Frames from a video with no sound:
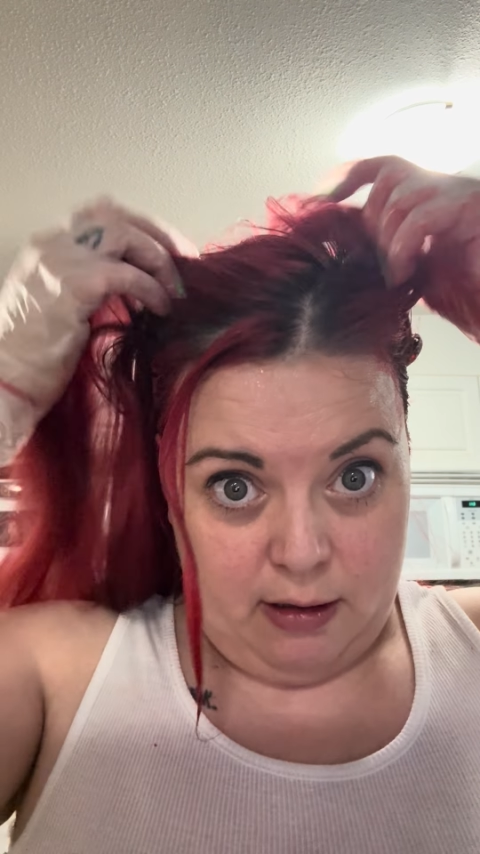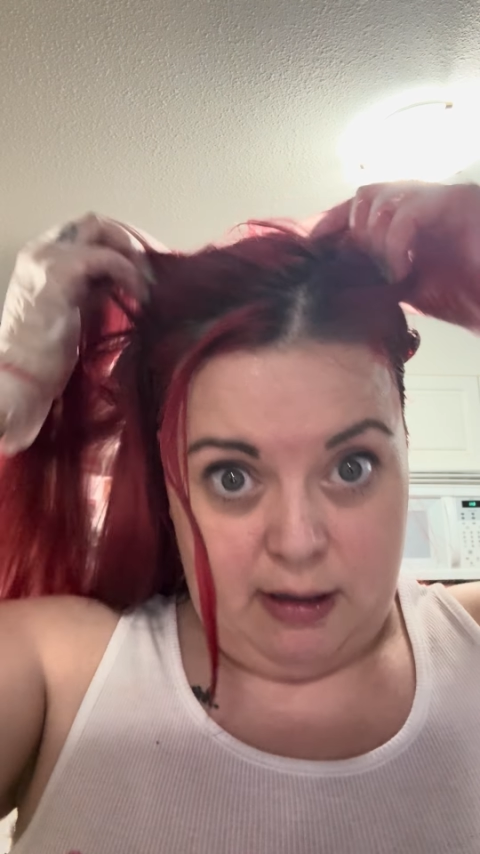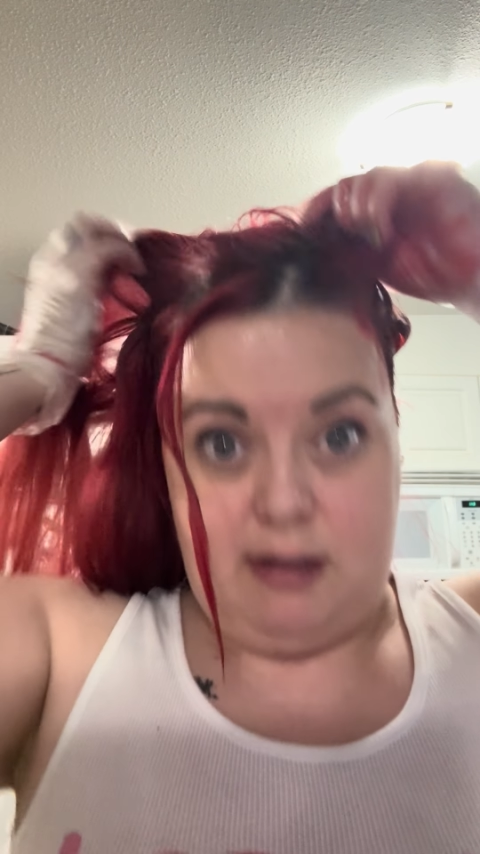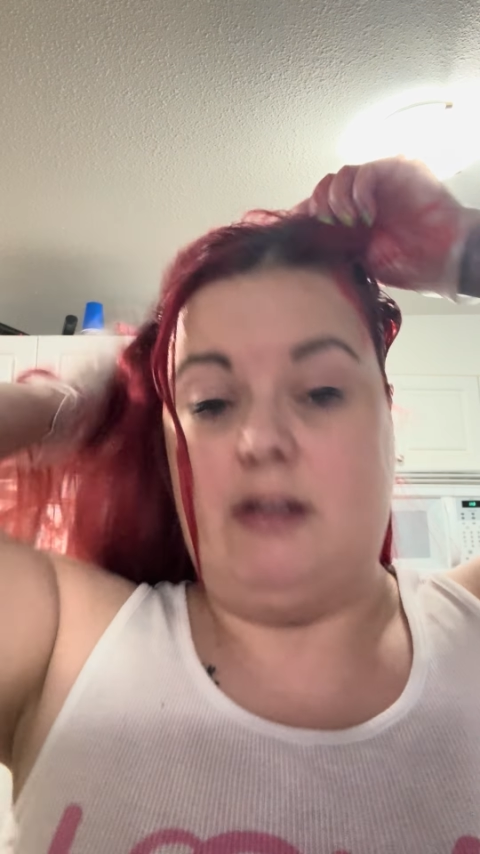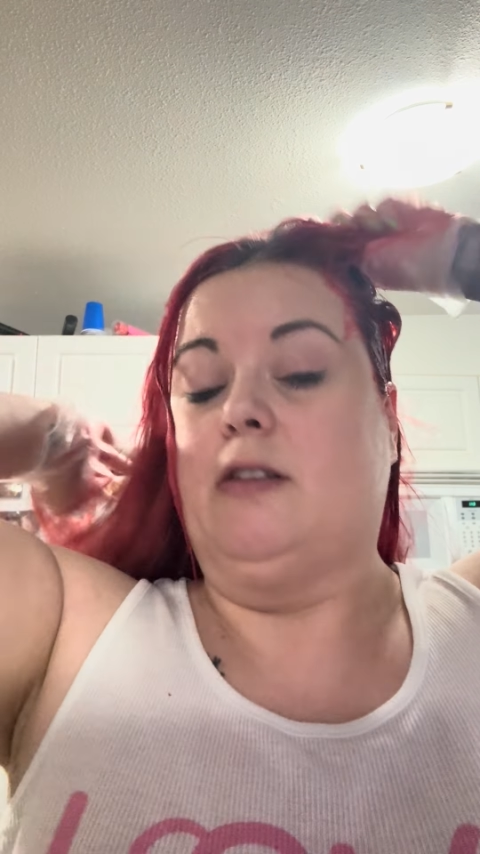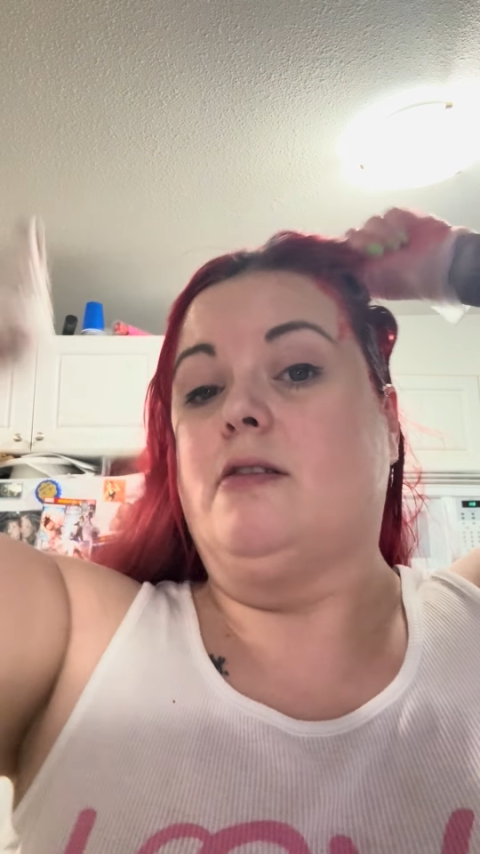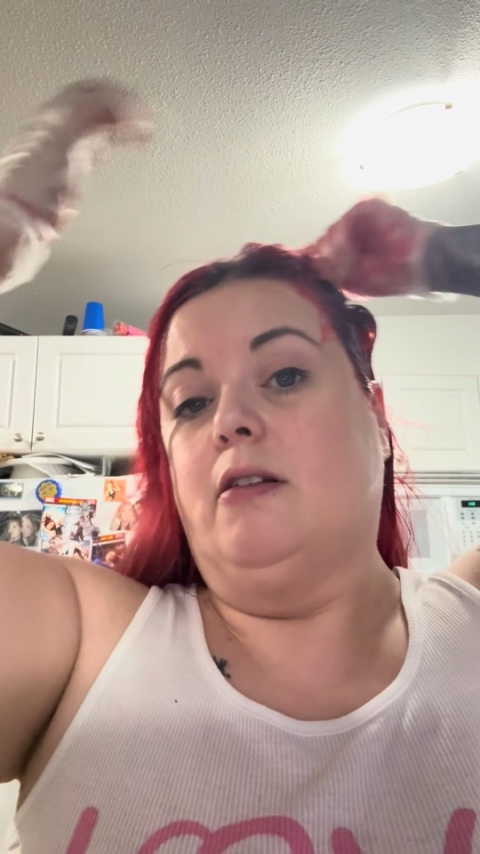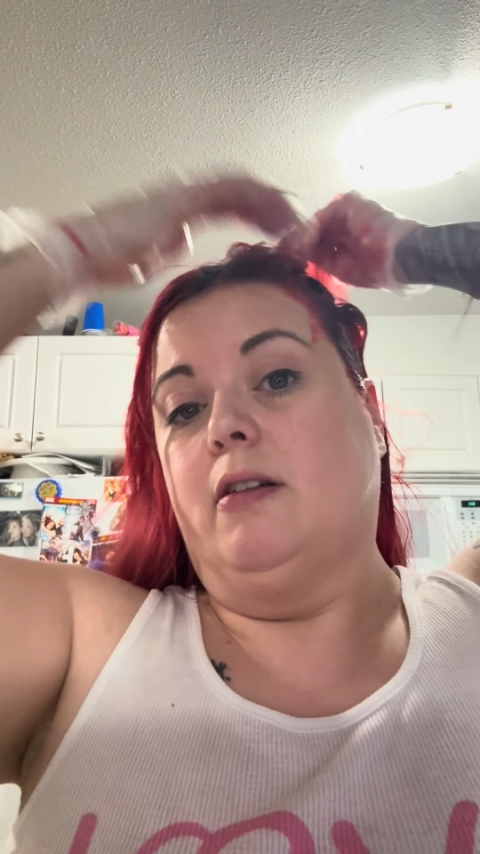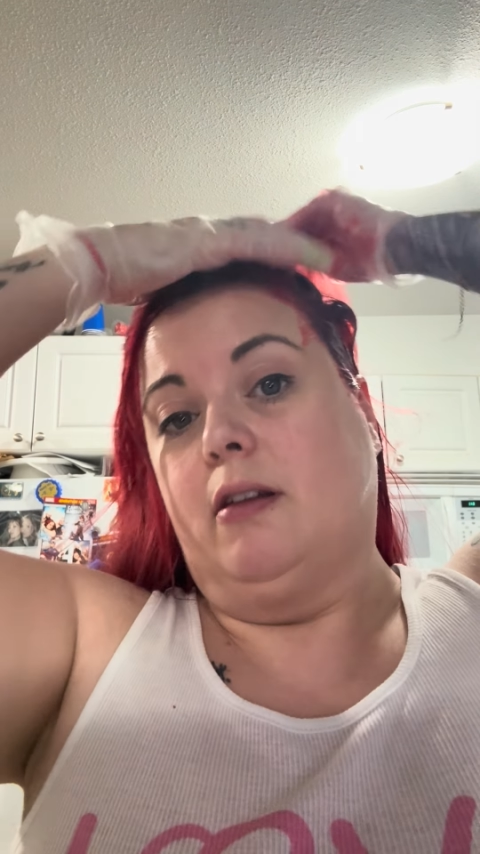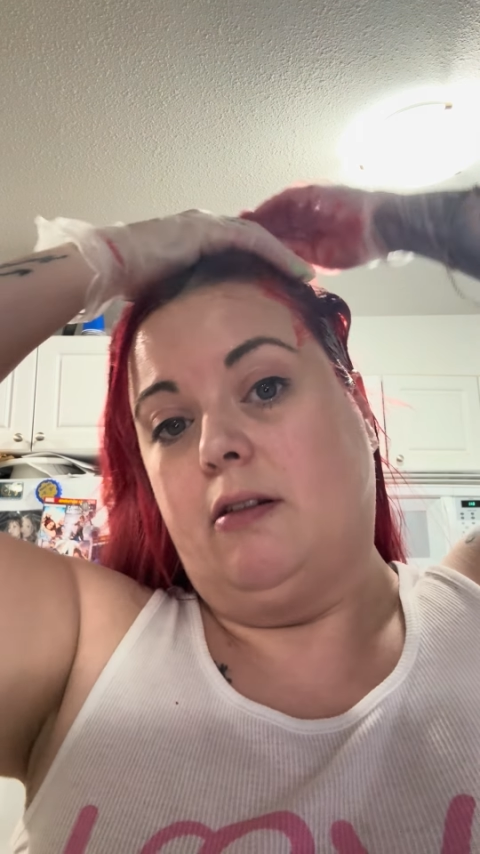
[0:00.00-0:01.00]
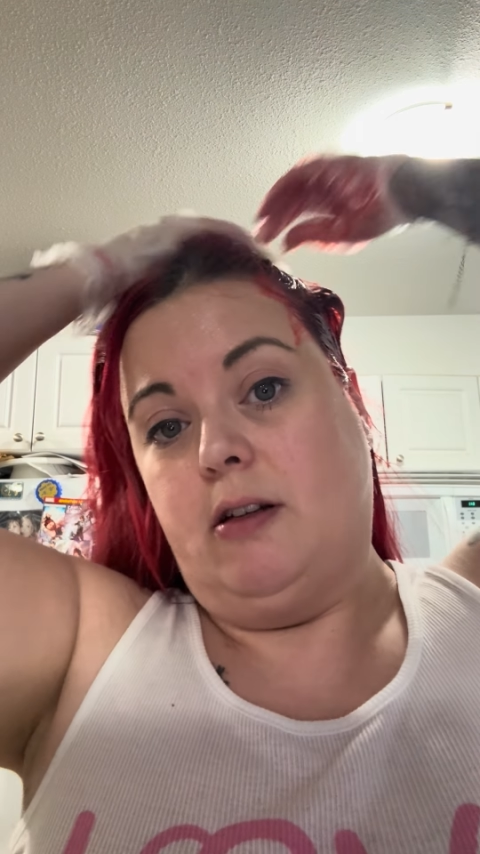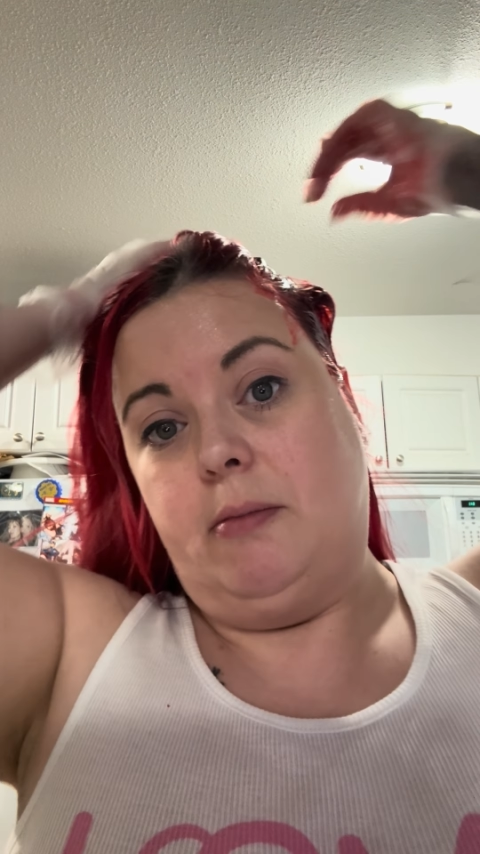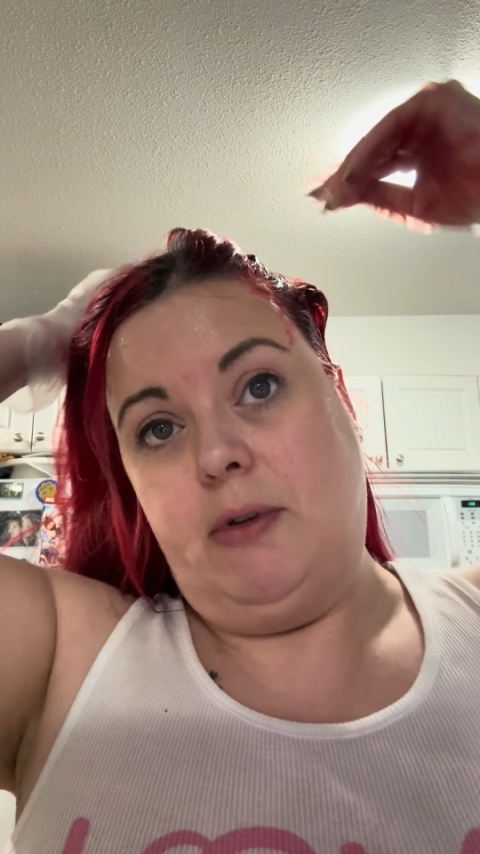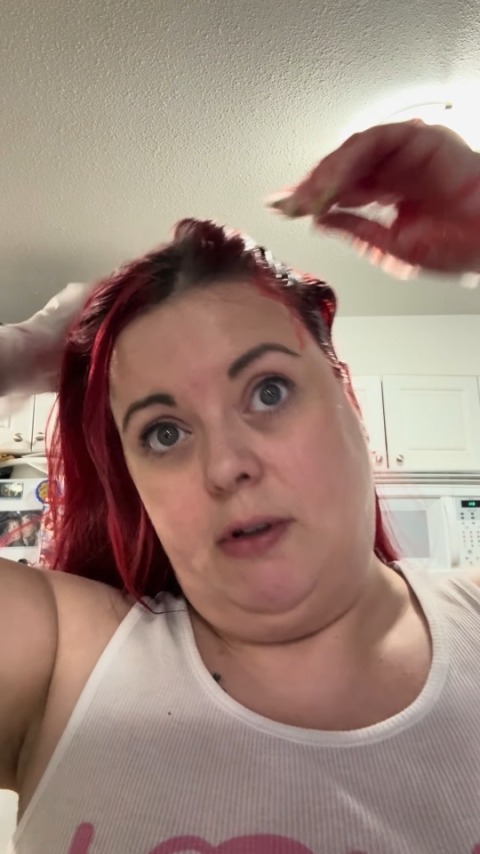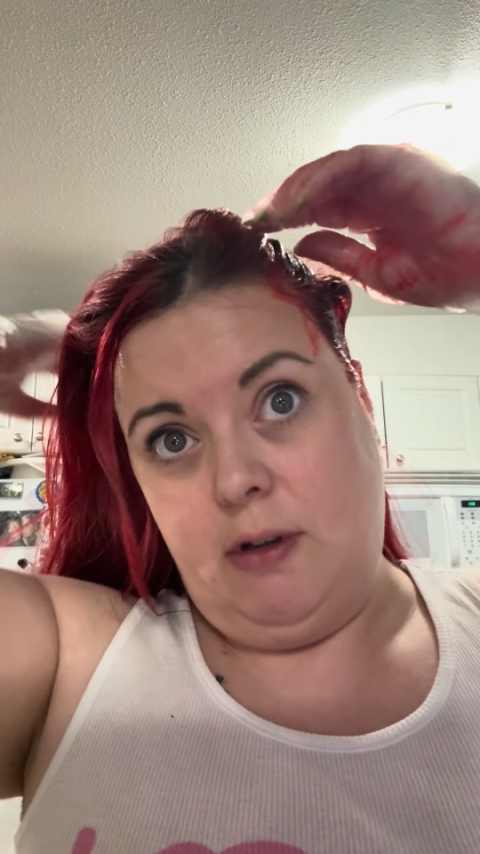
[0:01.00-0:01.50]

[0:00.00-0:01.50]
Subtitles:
I just took this all out of the clip.